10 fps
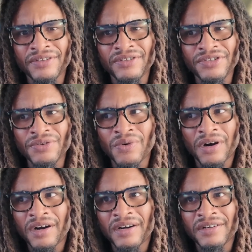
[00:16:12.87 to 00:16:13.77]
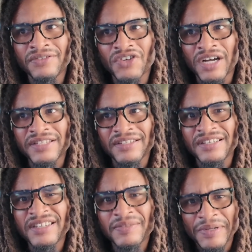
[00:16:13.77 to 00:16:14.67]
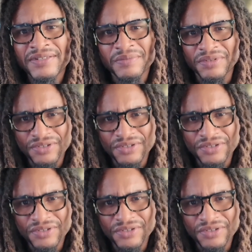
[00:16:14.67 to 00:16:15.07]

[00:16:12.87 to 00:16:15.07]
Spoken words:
you are not indispensable.